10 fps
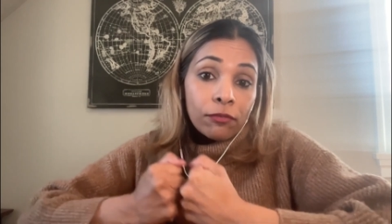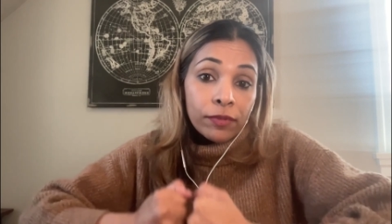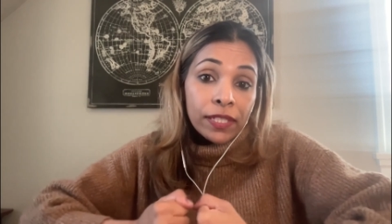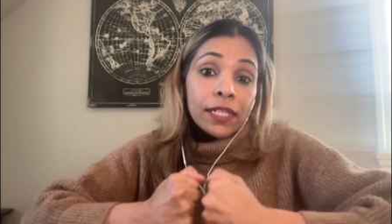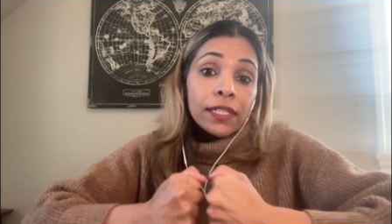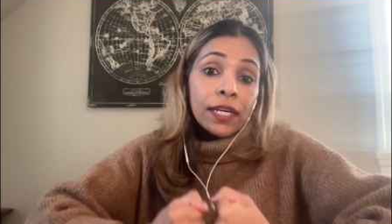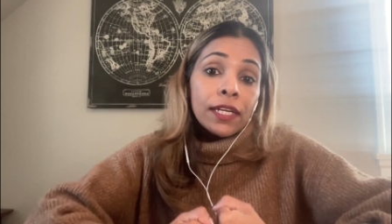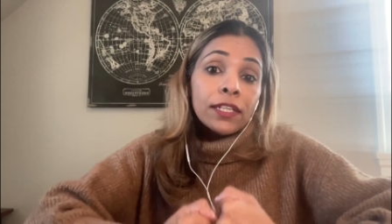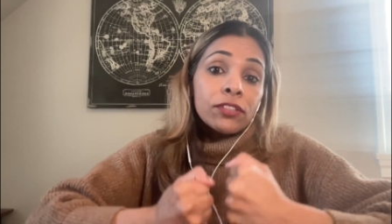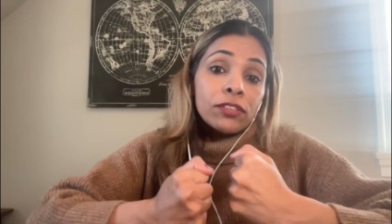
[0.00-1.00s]

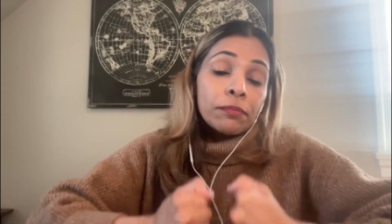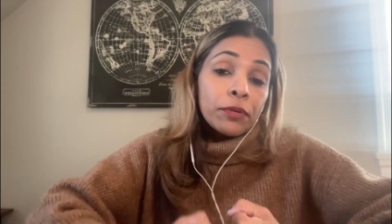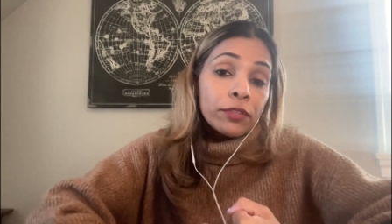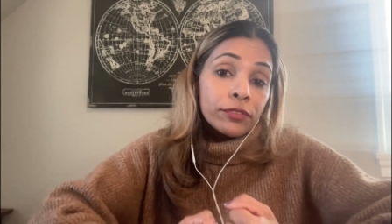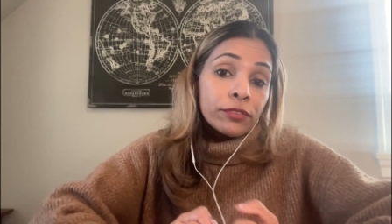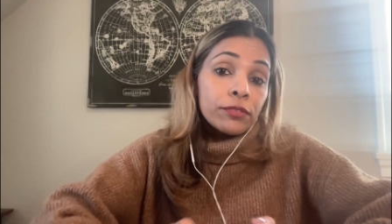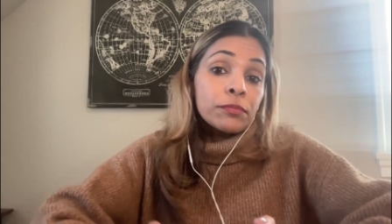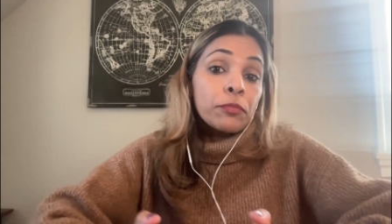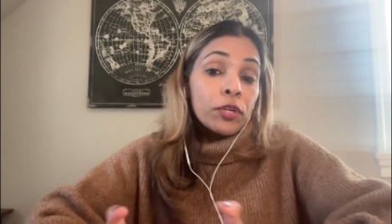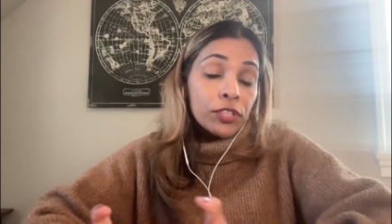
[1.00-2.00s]
re-engage the person who
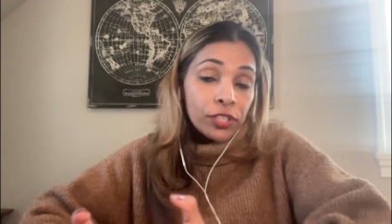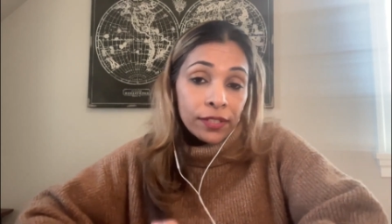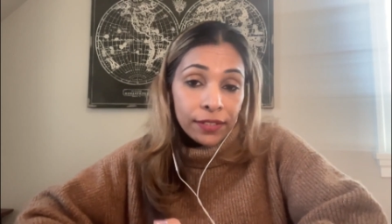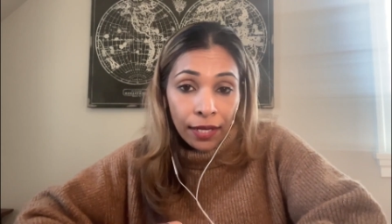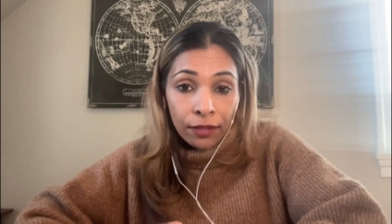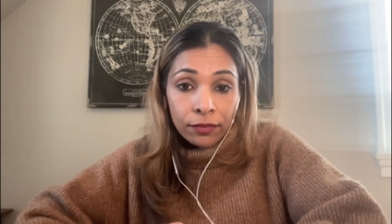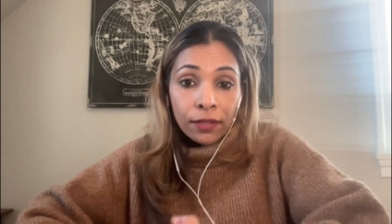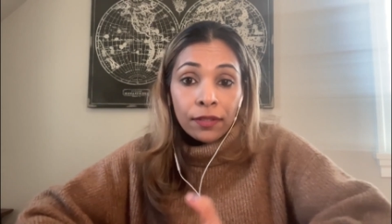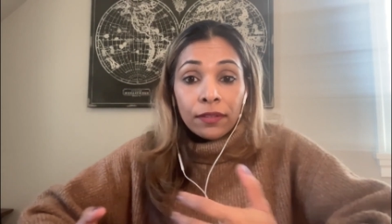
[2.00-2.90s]
is more shut down.